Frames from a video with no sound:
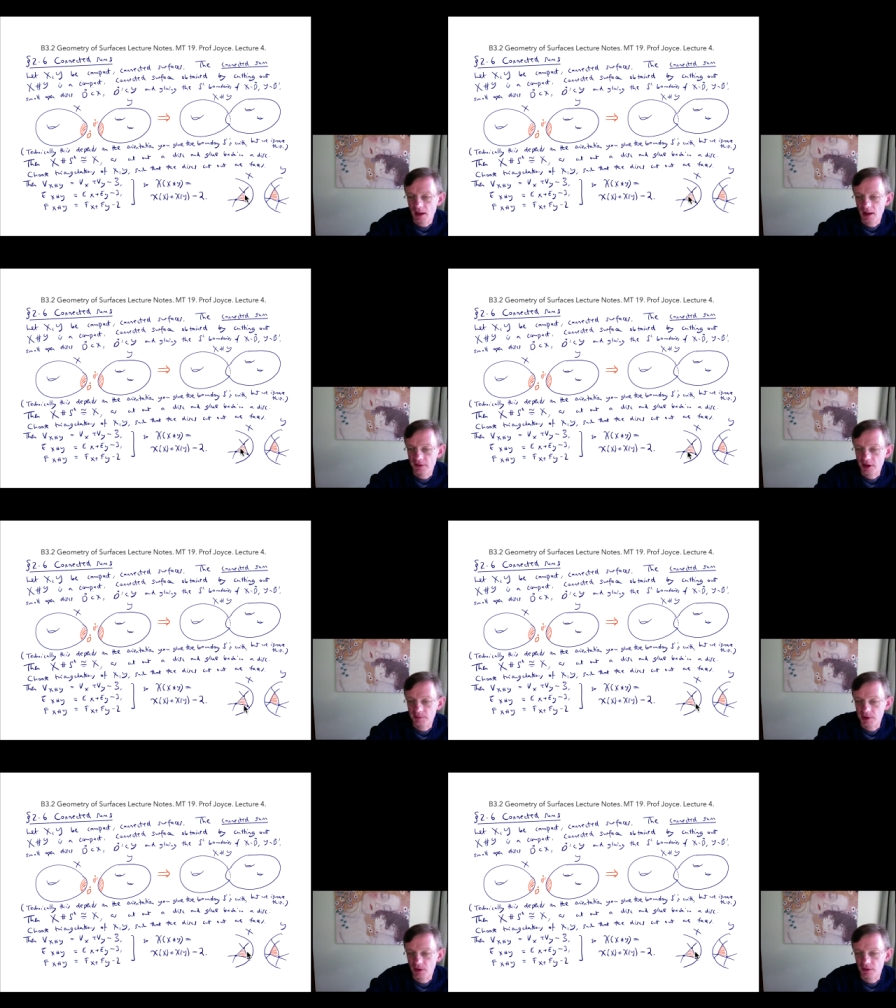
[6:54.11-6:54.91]
and
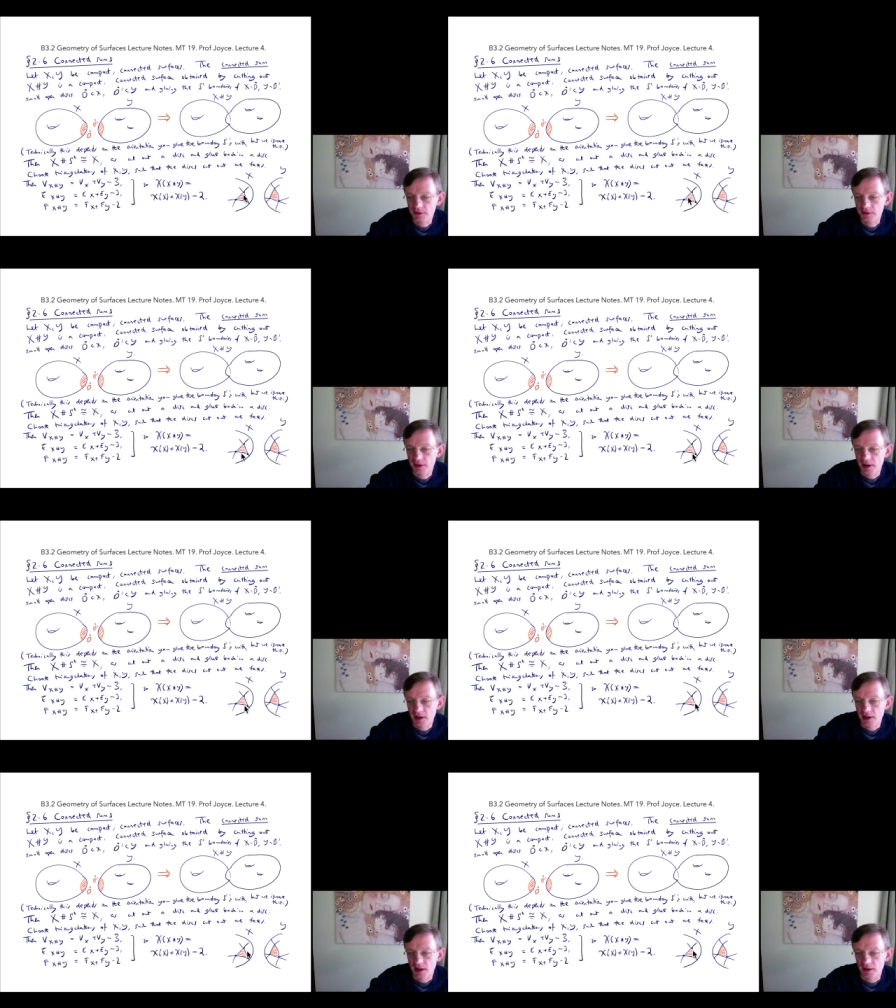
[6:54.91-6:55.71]
that's because
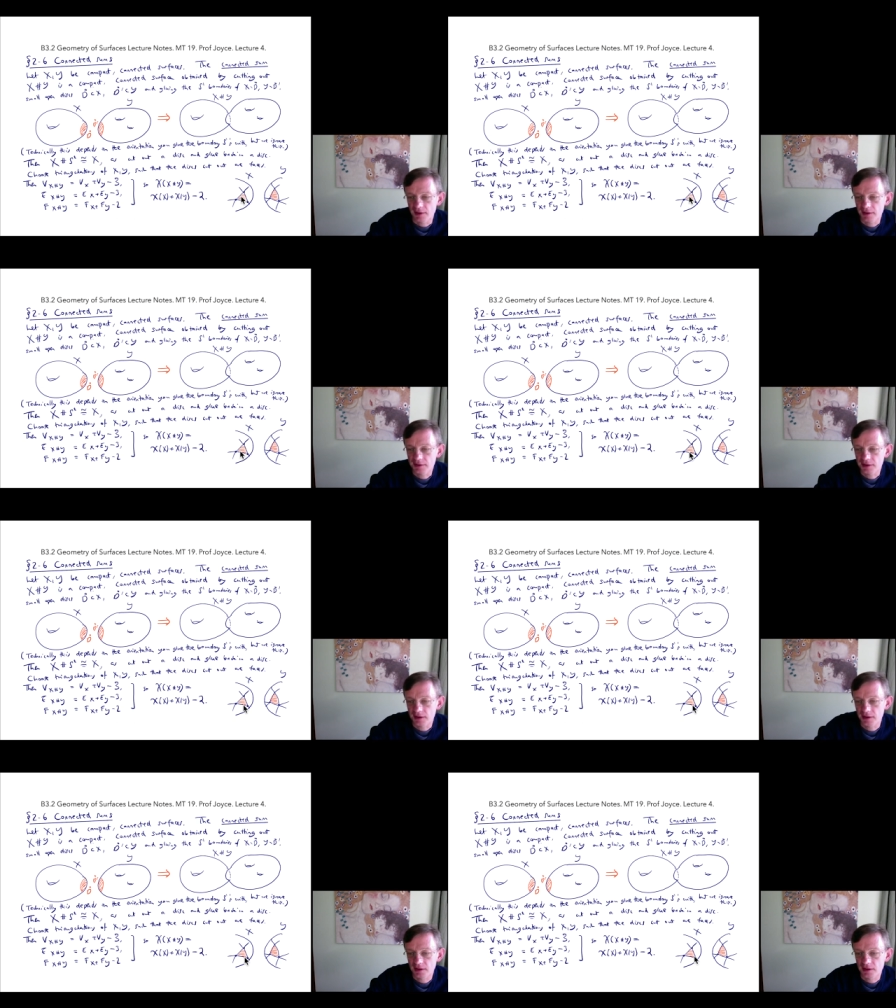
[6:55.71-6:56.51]
uh, this
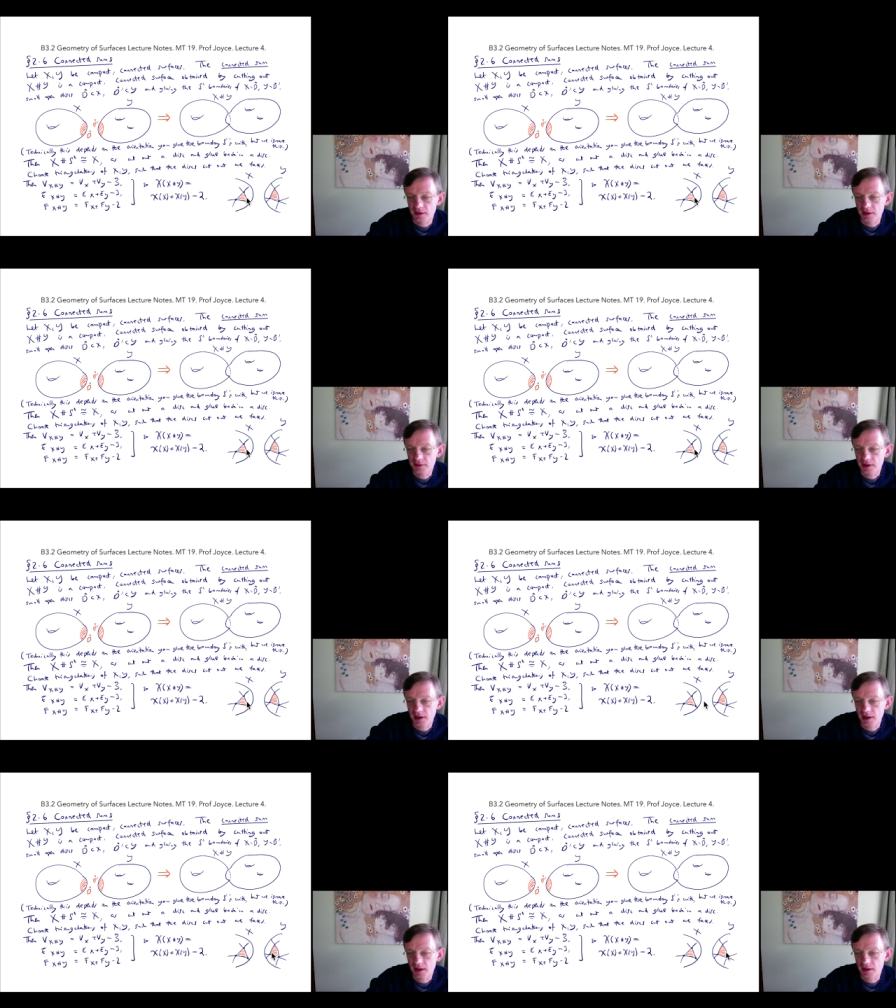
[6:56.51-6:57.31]
disk
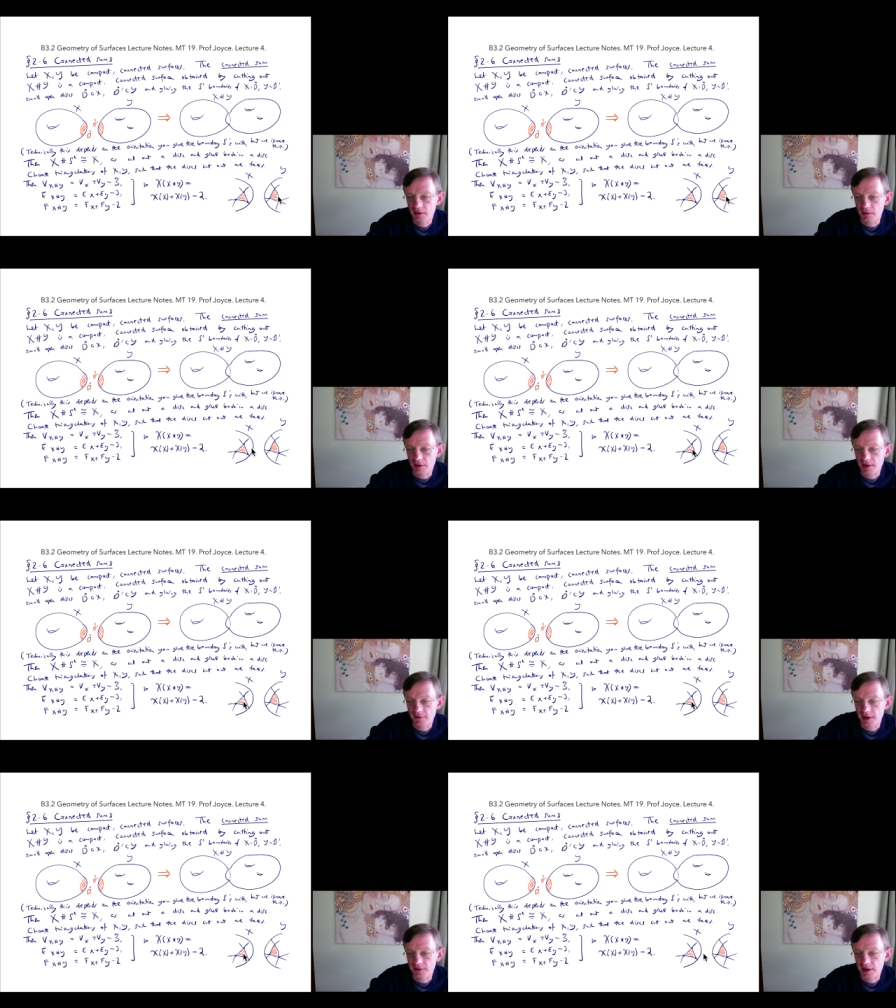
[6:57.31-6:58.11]
here,
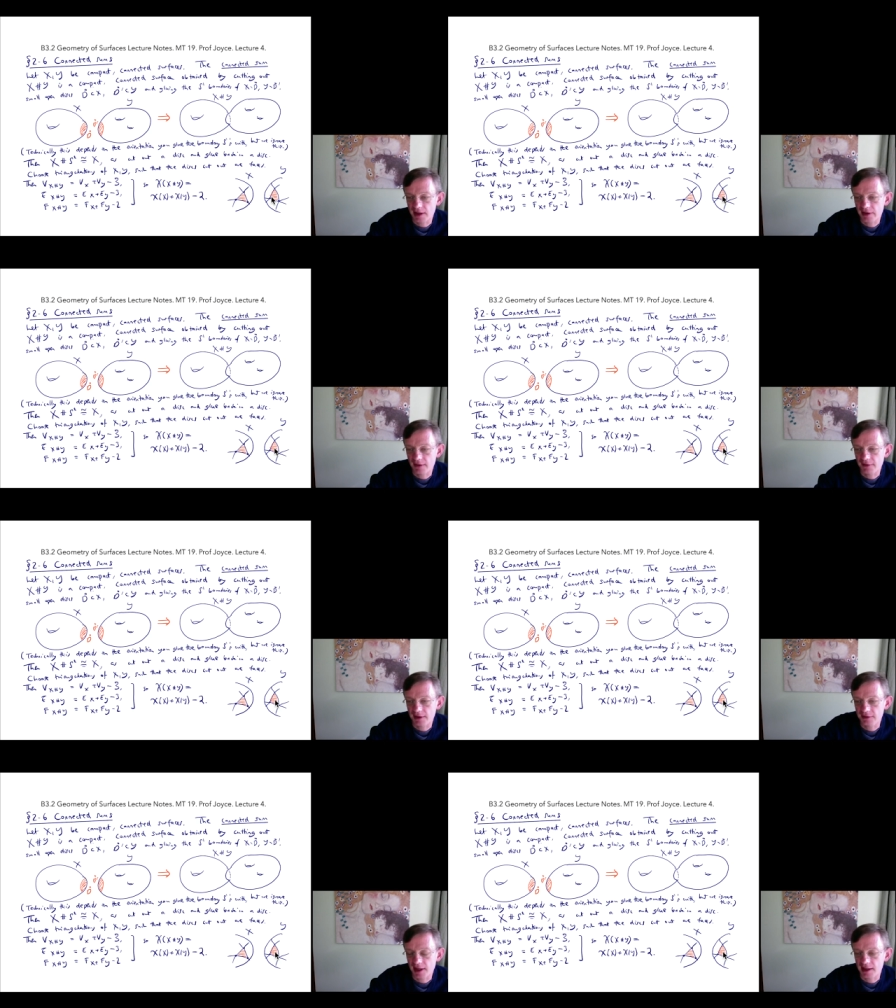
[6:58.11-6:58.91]
that face there and that
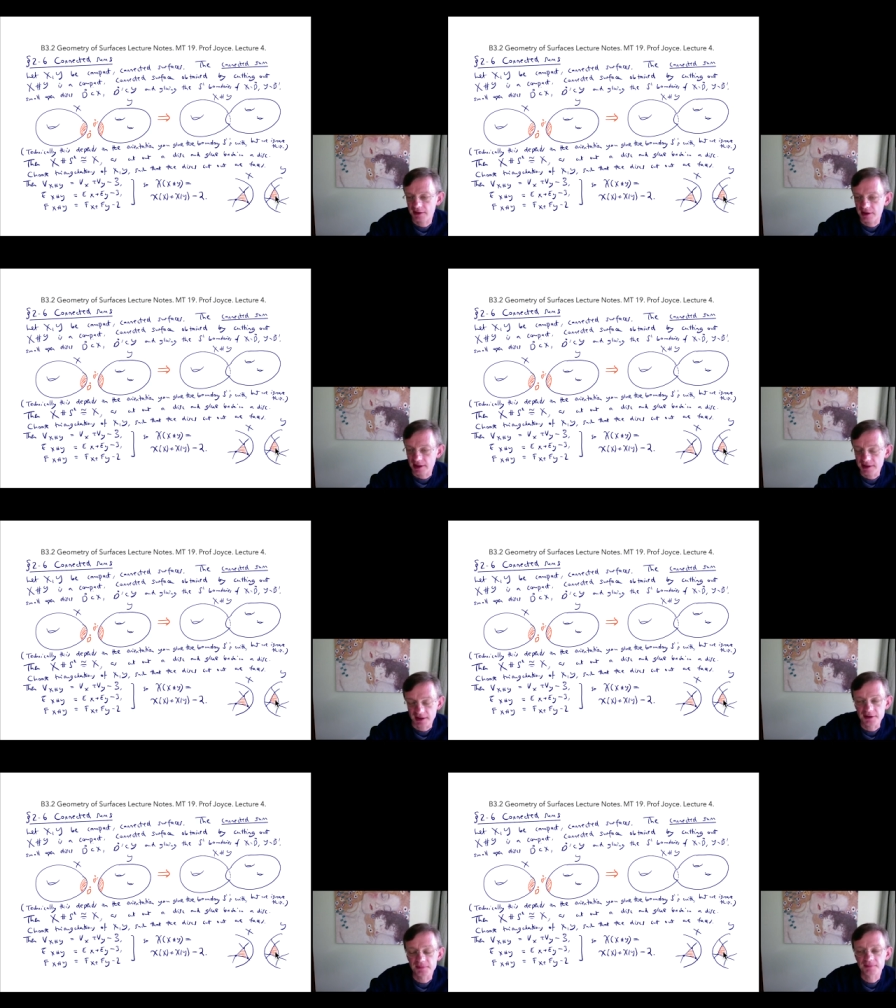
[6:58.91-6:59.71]
face there get
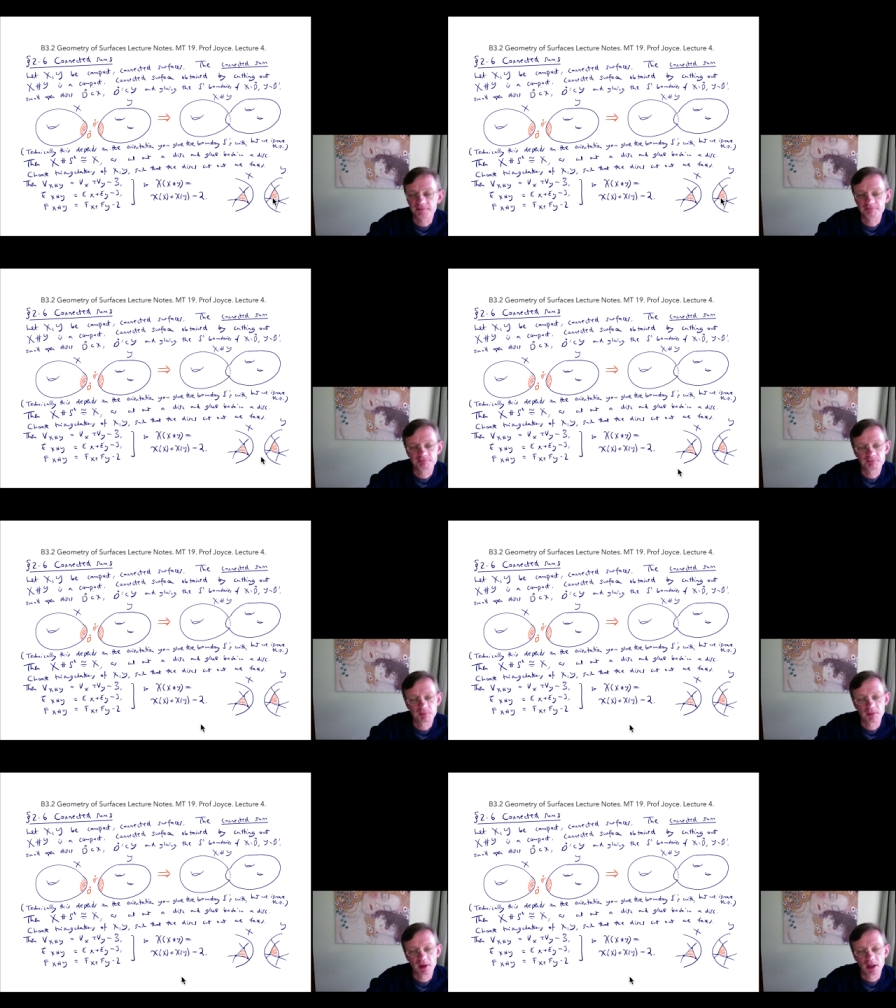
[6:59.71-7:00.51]
deleted.
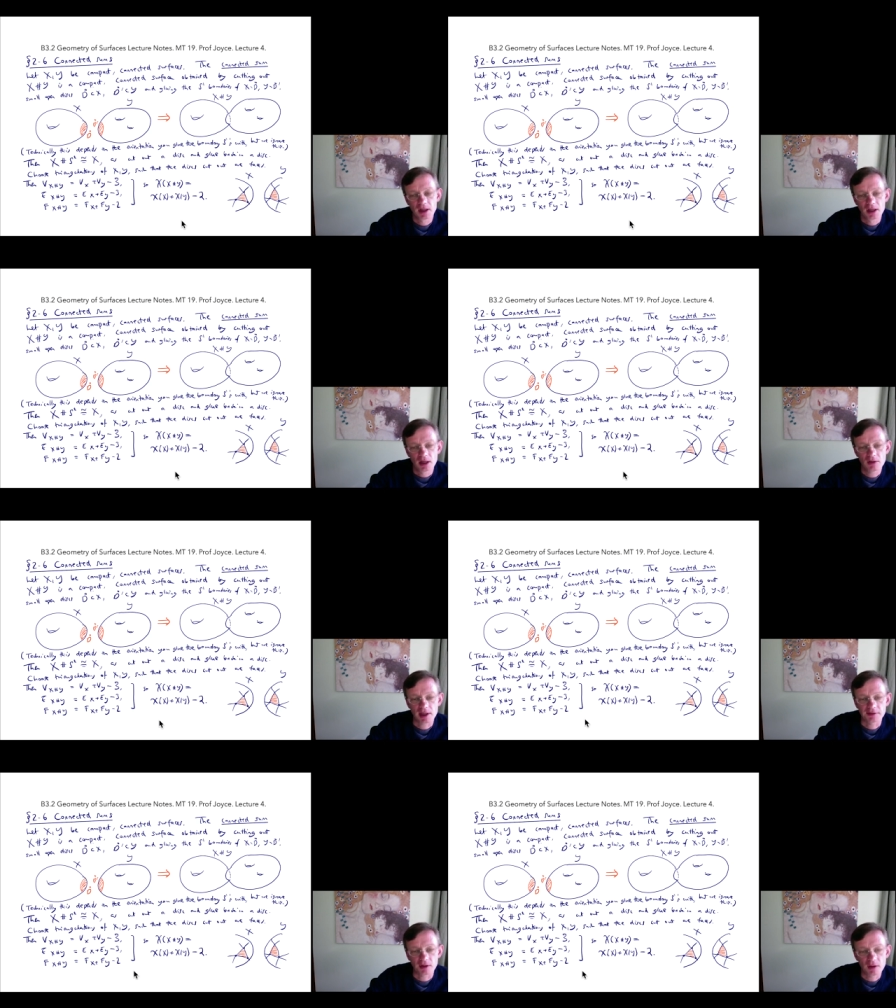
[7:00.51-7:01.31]

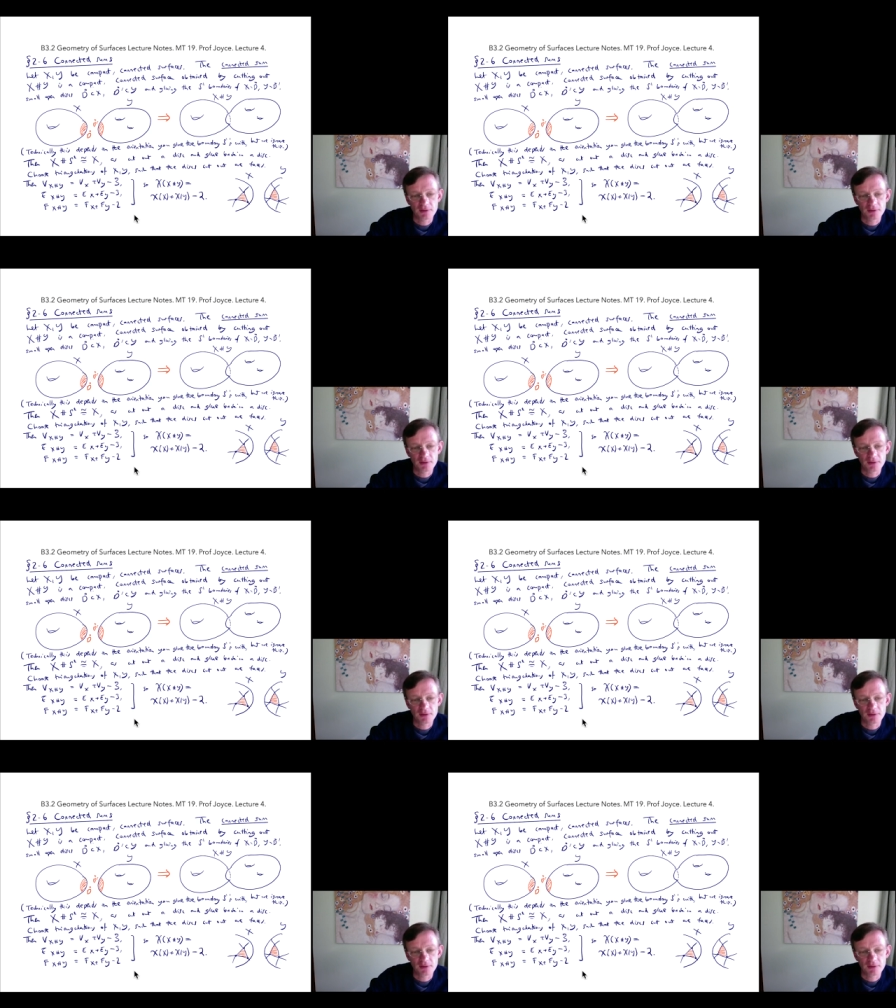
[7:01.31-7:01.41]
Okay, so